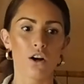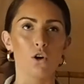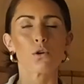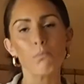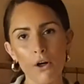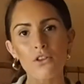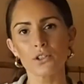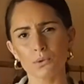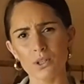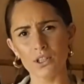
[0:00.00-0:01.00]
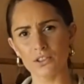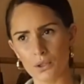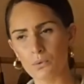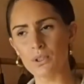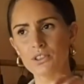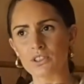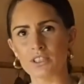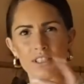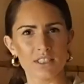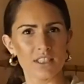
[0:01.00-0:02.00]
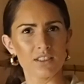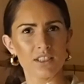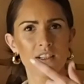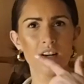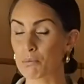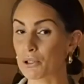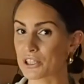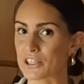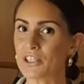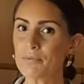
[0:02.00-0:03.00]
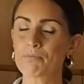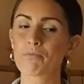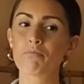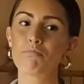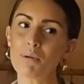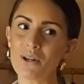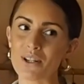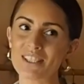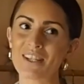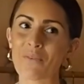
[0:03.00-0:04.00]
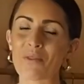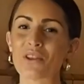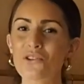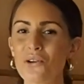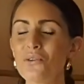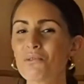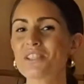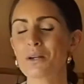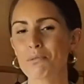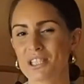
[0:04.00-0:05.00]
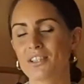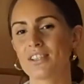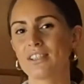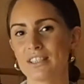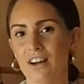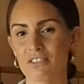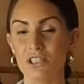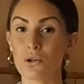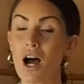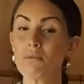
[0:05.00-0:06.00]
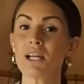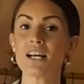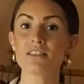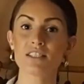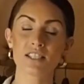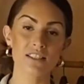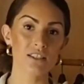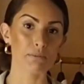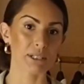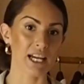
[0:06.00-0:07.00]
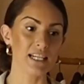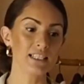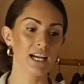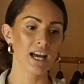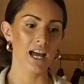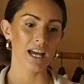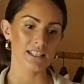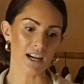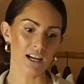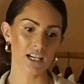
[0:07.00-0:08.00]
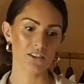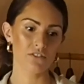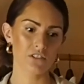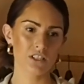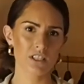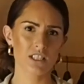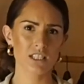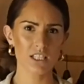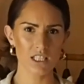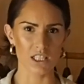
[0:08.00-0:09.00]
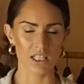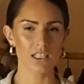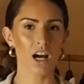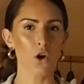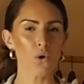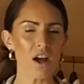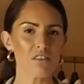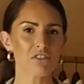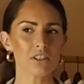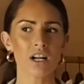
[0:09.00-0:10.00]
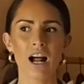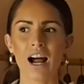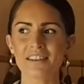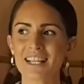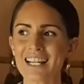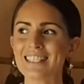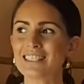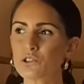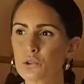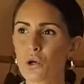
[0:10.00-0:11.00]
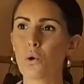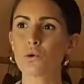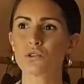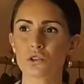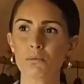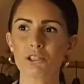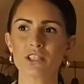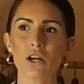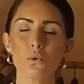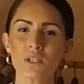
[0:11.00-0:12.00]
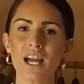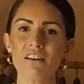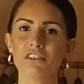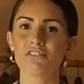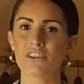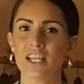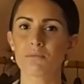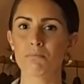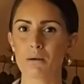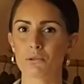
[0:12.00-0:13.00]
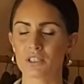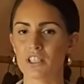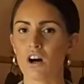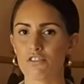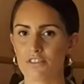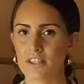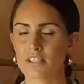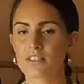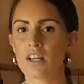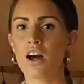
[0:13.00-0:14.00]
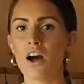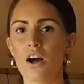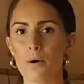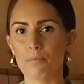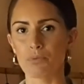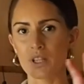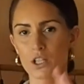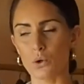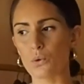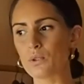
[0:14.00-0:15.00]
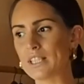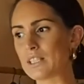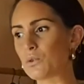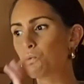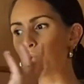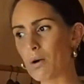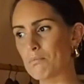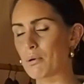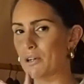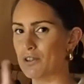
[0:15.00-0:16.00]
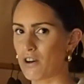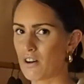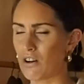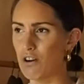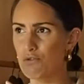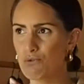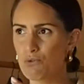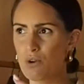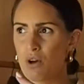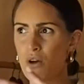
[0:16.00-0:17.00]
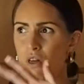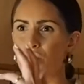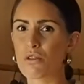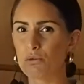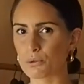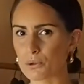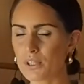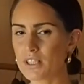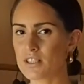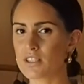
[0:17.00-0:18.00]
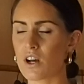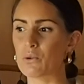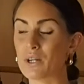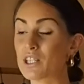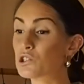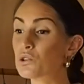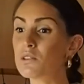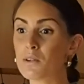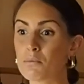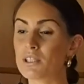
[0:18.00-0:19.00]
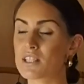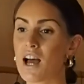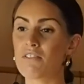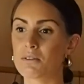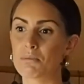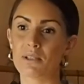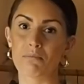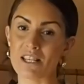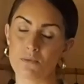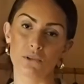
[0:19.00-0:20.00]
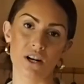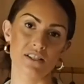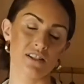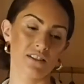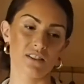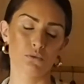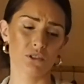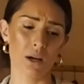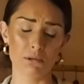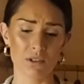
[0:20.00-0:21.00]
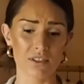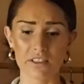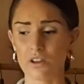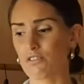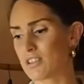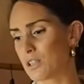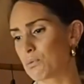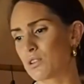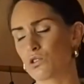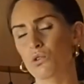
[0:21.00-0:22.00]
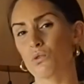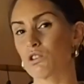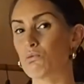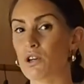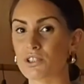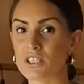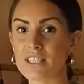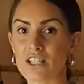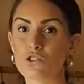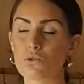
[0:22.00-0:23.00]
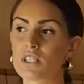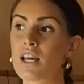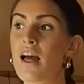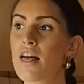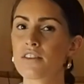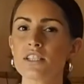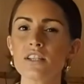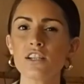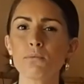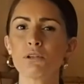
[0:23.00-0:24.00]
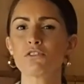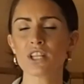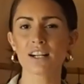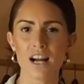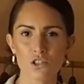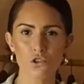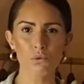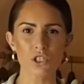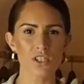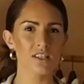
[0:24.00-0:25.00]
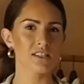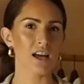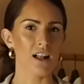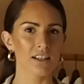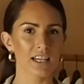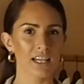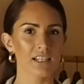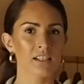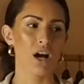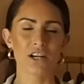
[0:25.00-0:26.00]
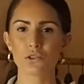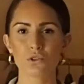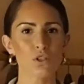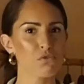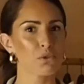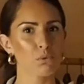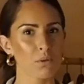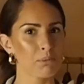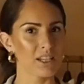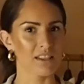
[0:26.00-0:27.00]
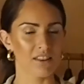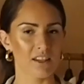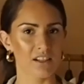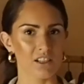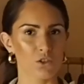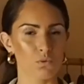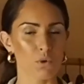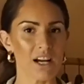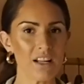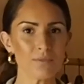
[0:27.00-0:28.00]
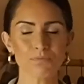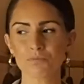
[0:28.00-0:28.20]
or modern world wonder, is it, per year. But the Tulum ones are particularly lovely. So hubby hasn't seen them yet, and I've seen it. However, I think I didn't do the whole tour because I only have a vague memory of this in only one part of the ruins. What I do remember is having been mesmerized, and it was absolutely lovely with the turquoise waters next to it. There is a little bit of sargasso, which is this algae. I don't know if it will be in there as well.